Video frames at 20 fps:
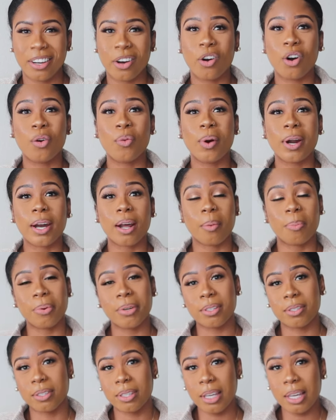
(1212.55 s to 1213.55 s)
or what I
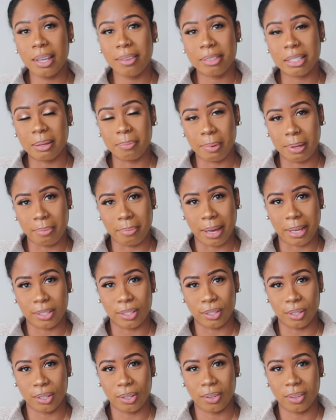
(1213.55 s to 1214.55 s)
perceive to be my
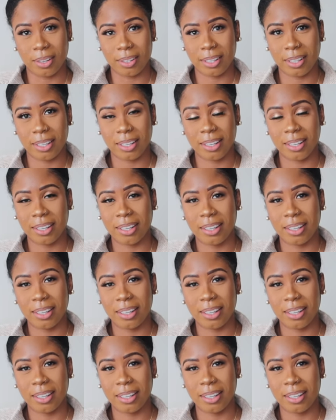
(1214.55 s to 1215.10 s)
security.